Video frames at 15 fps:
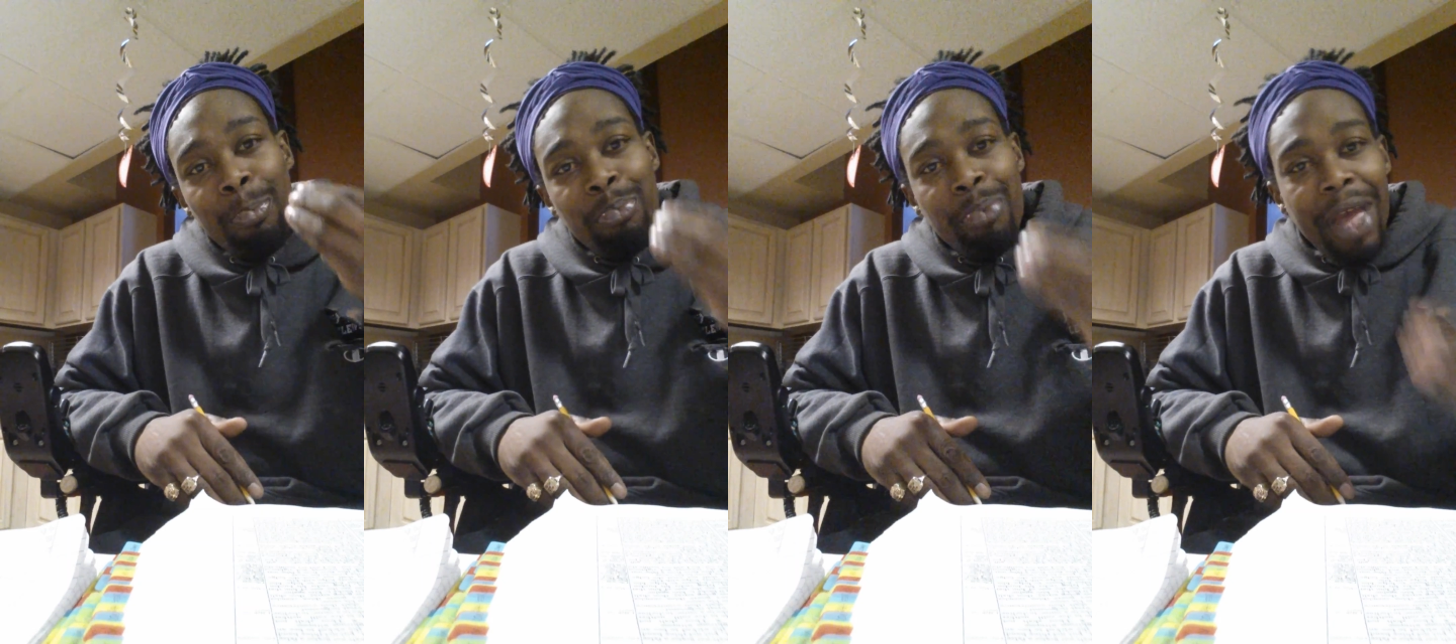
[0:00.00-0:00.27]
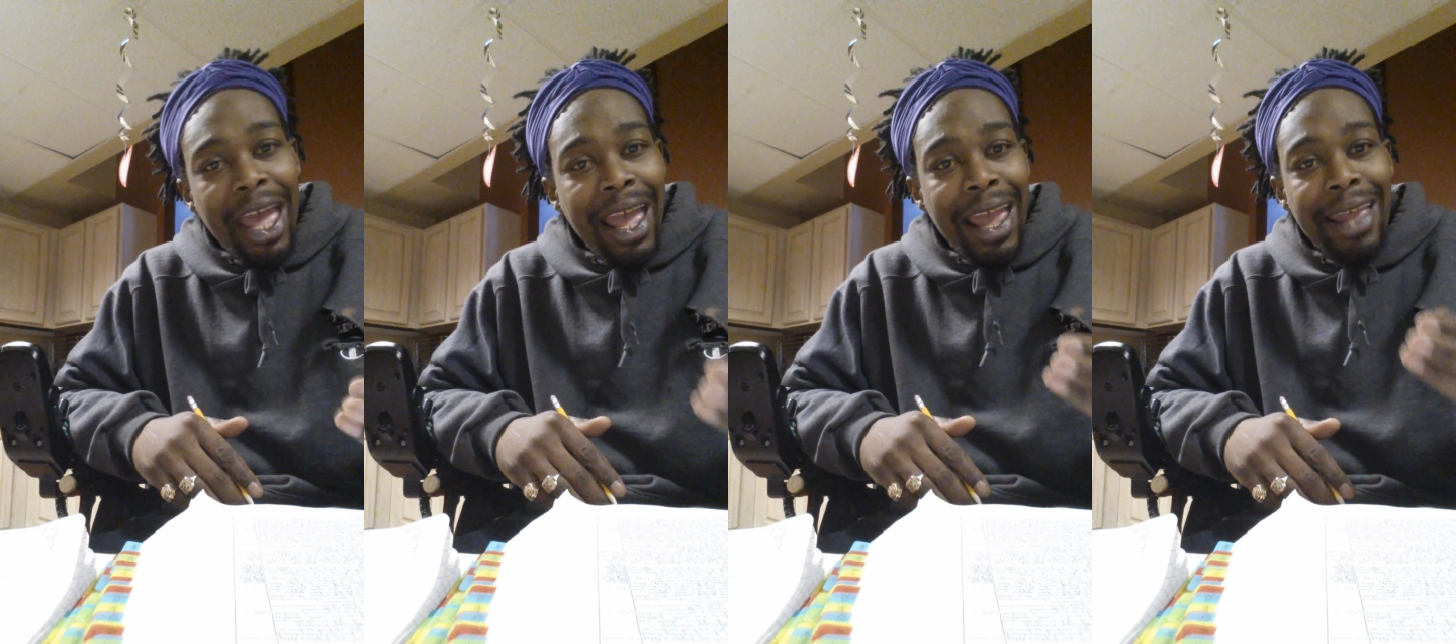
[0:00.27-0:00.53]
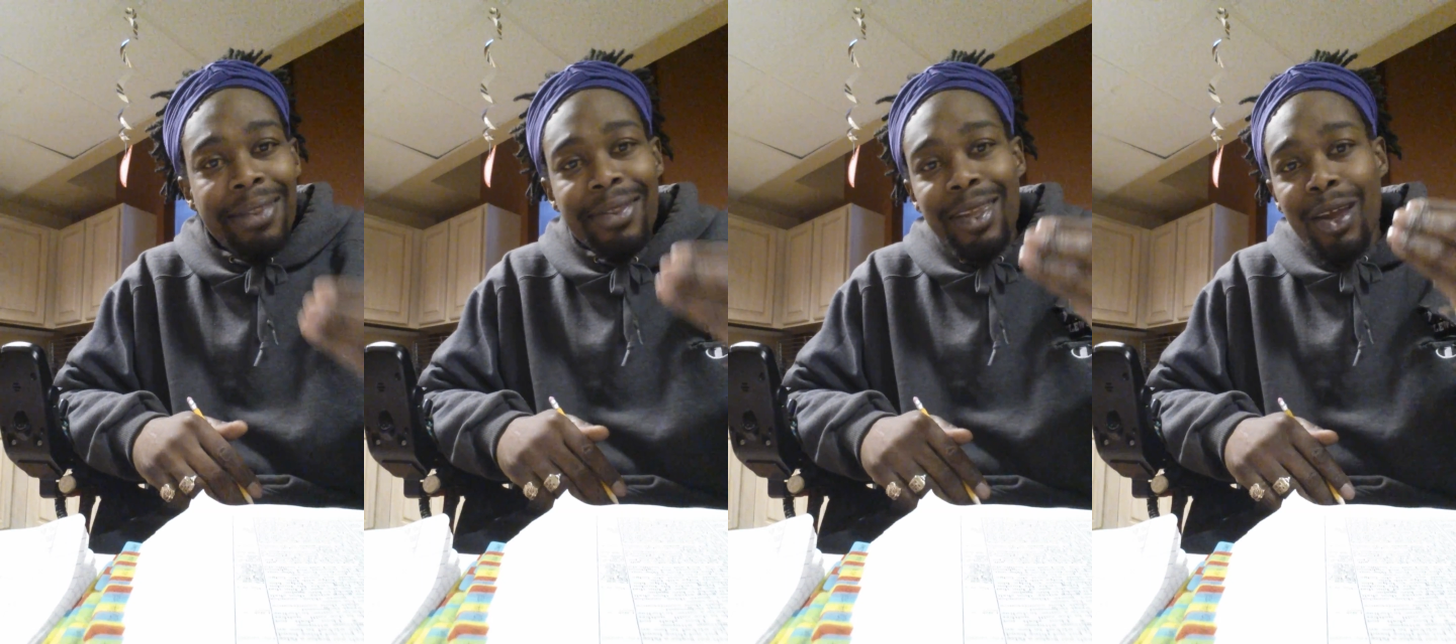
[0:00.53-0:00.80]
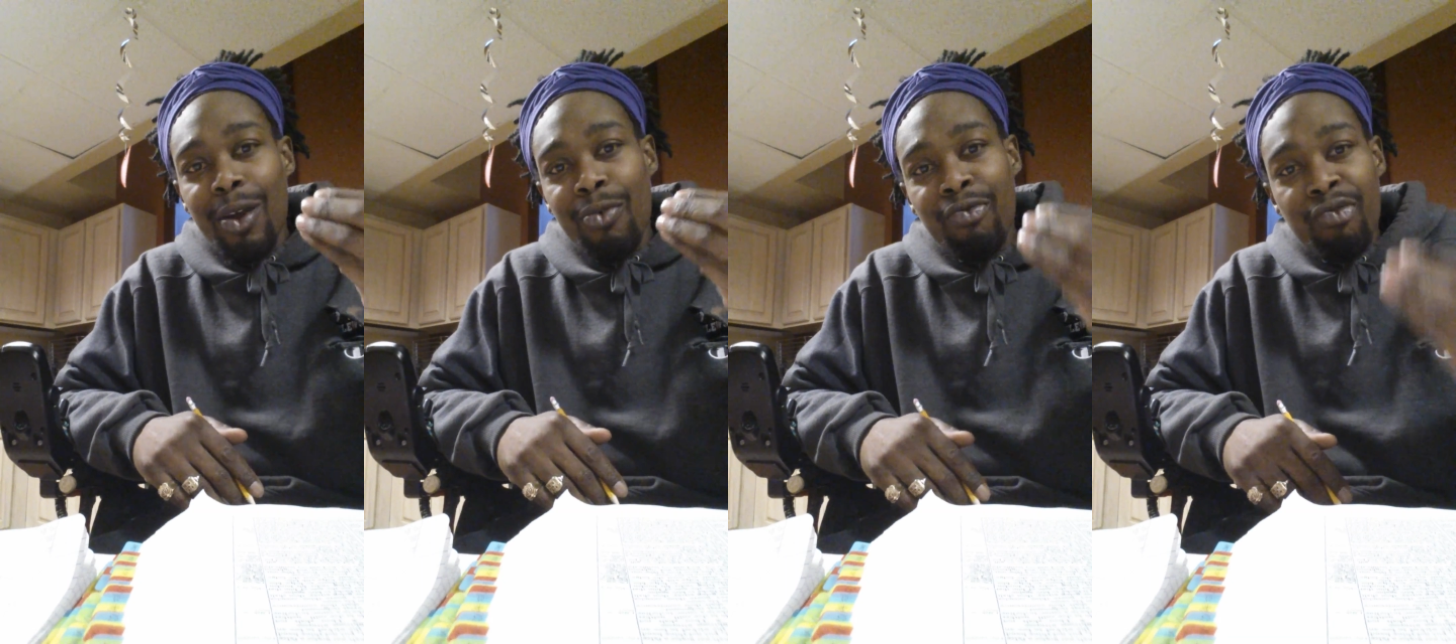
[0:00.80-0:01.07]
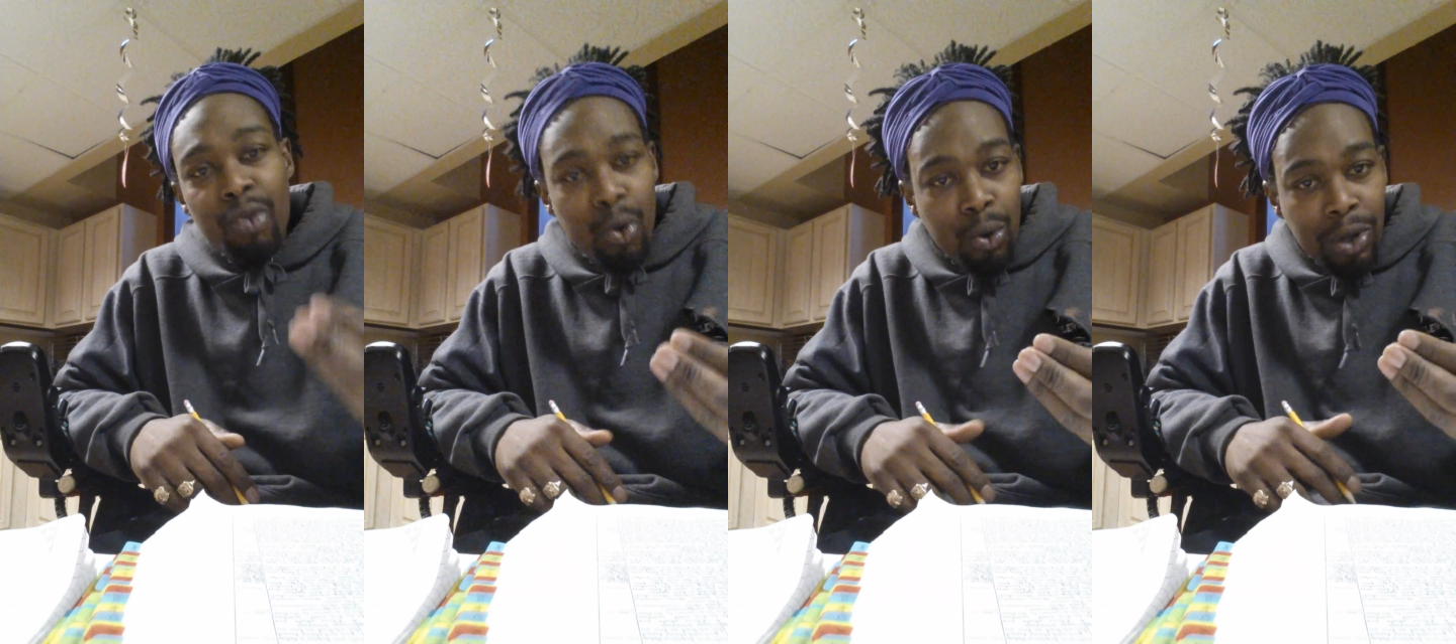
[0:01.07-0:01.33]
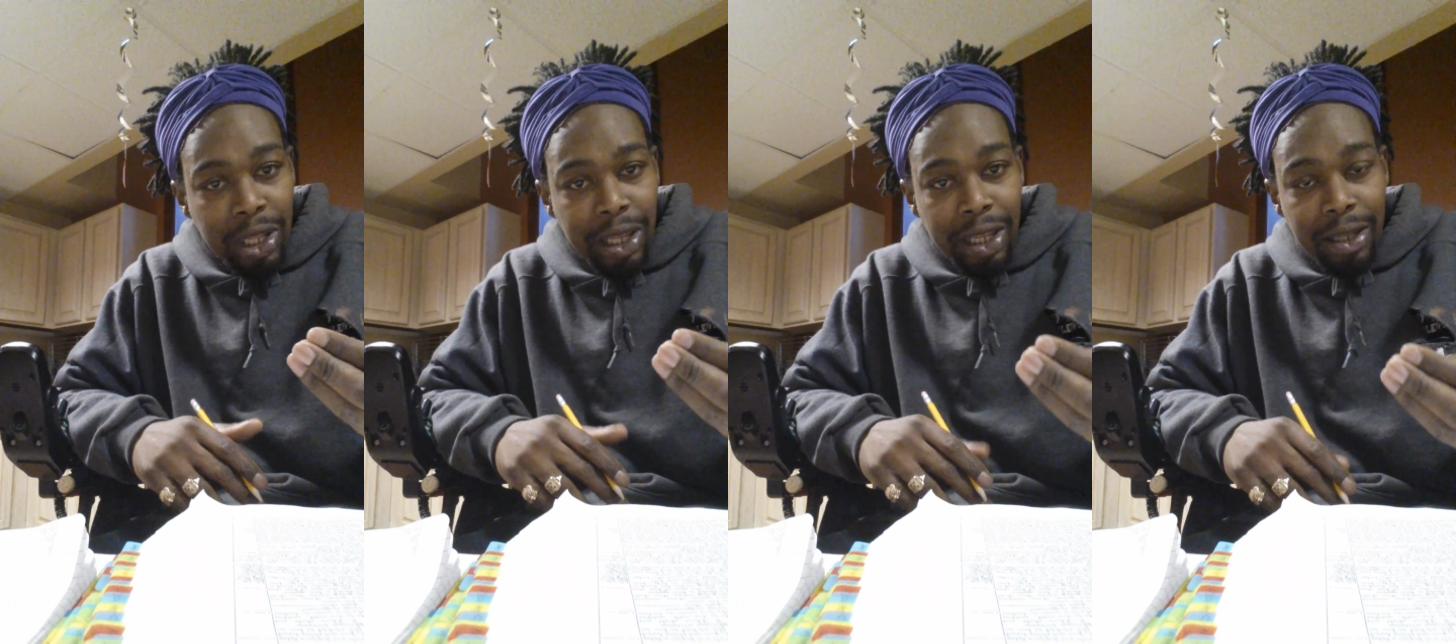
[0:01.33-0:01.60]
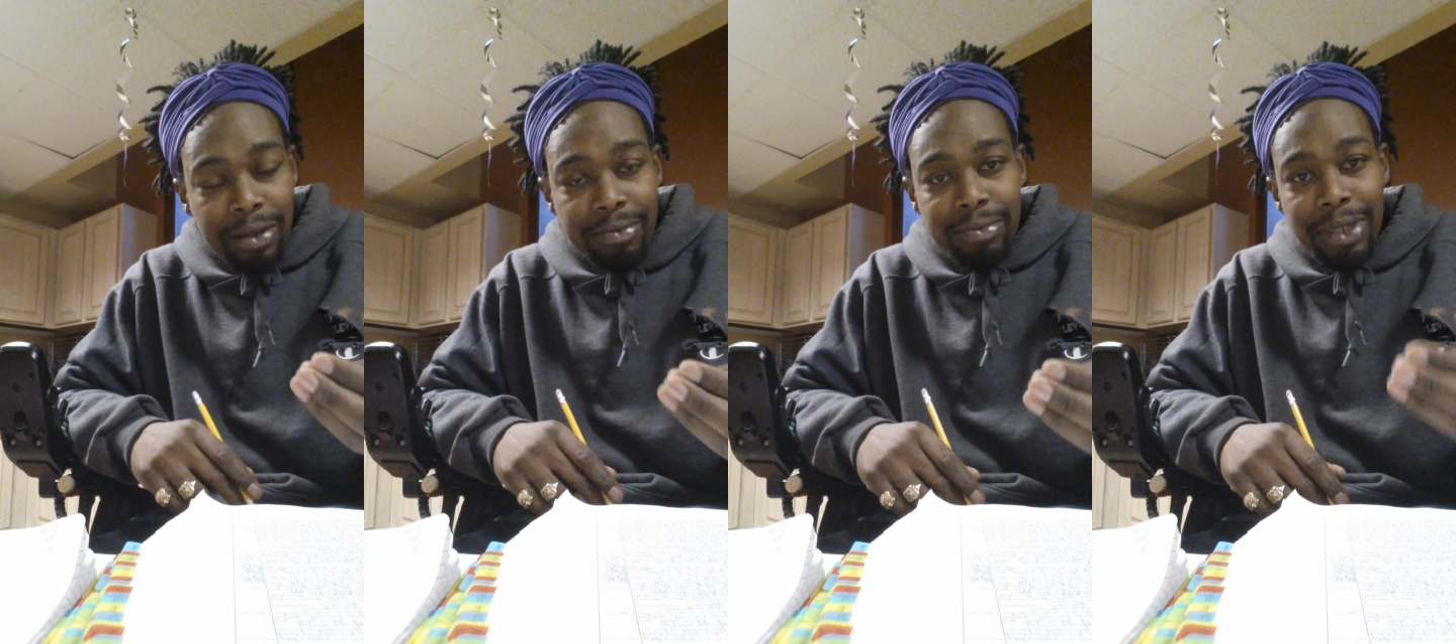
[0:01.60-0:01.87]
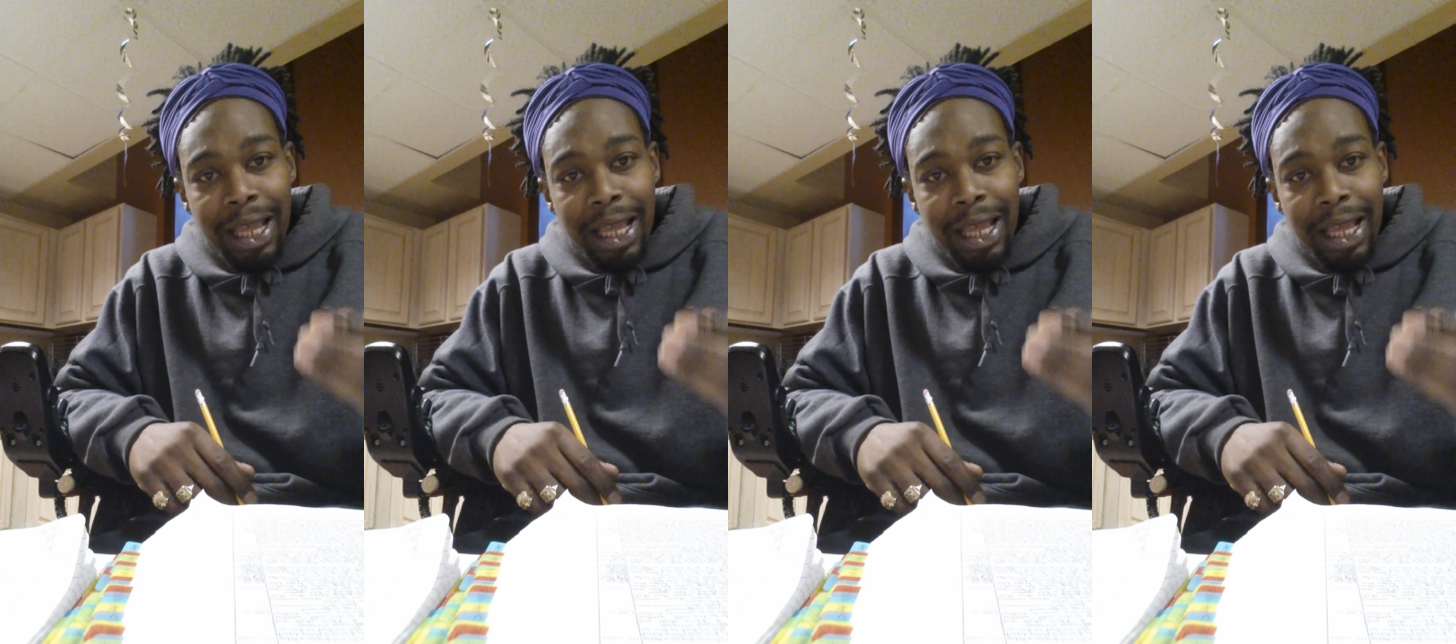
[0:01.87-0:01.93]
bad they're ruling,